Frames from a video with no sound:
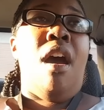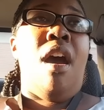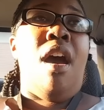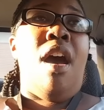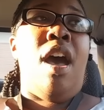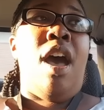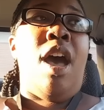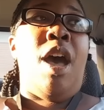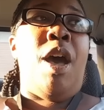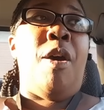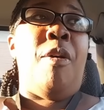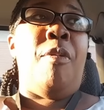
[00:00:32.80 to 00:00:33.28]

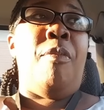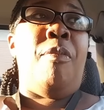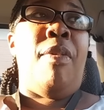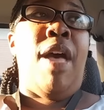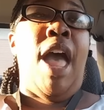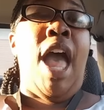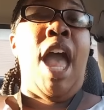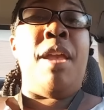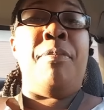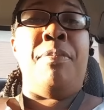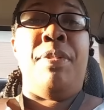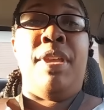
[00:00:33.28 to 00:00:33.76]
um,
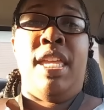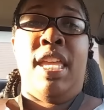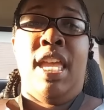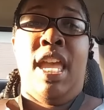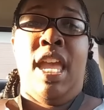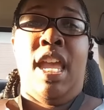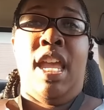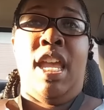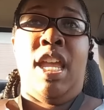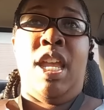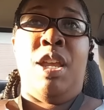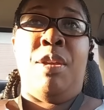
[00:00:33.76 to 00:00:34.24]
I
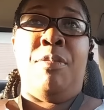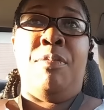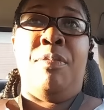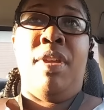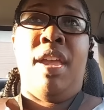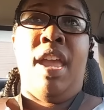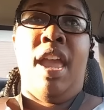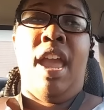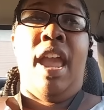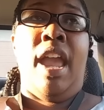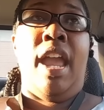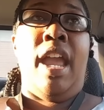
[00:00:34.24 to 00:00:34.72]

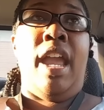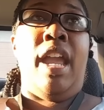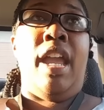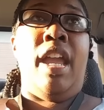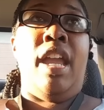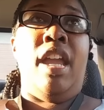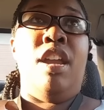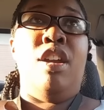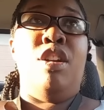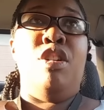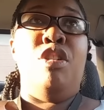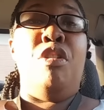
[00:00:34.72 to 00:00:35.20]
became
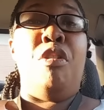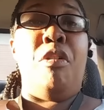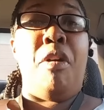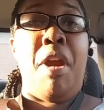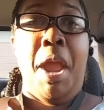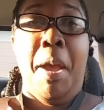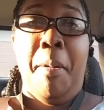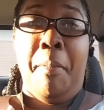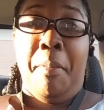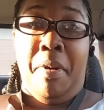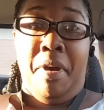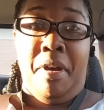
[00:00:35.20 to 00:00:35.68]
a
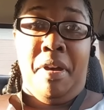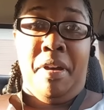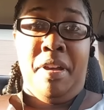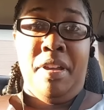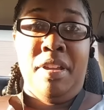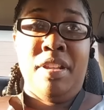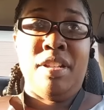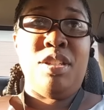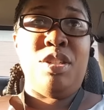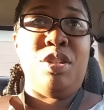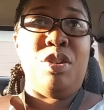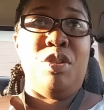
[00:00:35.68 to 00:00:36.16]

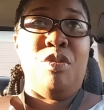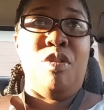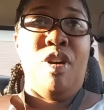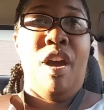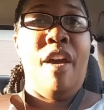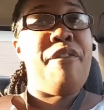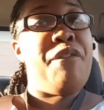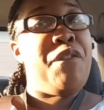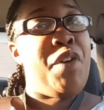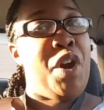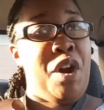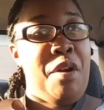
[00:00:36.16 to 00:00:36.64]
grandma to
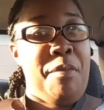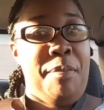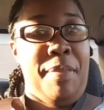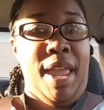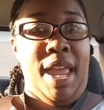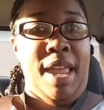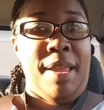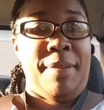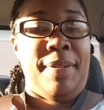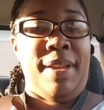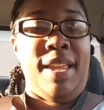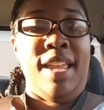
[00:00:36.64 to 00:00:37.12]
a fur
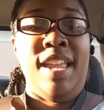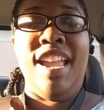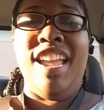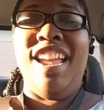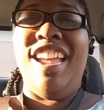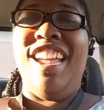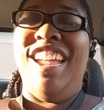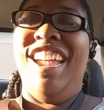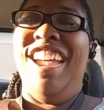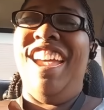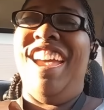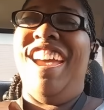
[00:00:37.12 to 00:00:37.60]
baby.